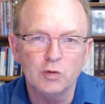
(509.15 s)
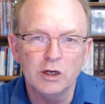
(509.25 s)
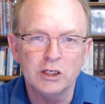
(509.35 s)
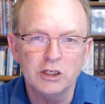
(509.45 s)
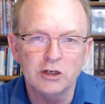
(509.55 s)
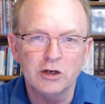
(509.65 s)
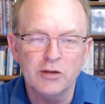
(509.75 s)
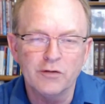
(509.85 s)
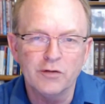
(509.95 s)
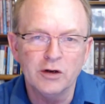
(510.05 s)
wedge
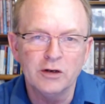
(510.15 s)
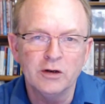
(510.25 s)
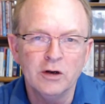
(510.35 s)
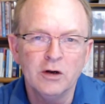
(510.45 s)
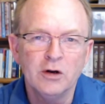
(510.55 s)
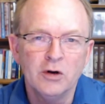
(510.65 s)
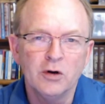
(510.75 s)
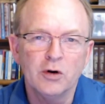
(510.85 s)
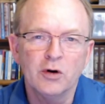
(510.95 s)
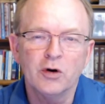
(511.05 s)
underneath the foot,
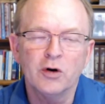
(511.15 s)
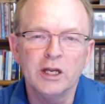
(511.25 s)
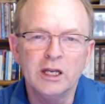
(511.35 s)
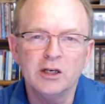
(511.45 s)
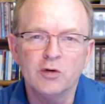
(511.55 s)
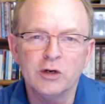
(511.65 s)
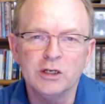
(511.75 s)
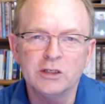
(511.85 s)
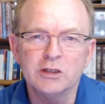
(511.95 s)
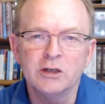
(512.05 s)
or
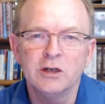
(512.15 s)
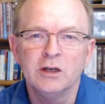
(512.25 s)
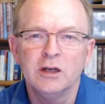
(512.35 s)
increased